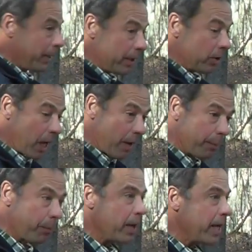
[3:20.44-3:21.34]
then you'll have
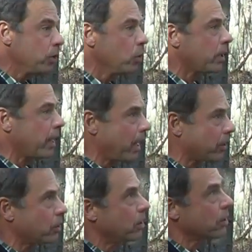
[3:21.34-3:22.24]
a brand new
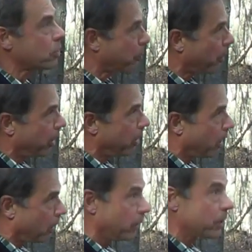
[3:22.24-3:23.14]
catch in the spring
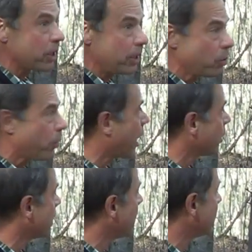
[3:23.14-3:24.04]
of, let's say,
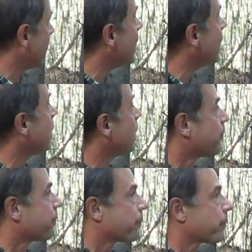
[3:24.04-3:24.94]
2018
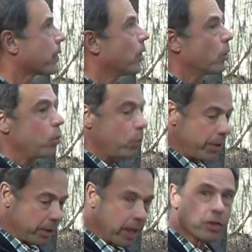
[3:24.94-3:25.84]

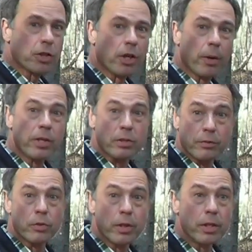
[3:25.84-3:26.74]
with your next generation
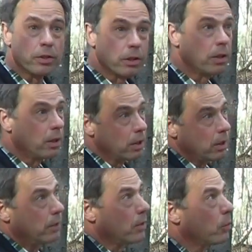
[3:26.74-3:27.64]
of trees
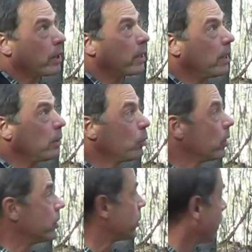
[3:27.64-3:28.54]
for the Wenakeening woods.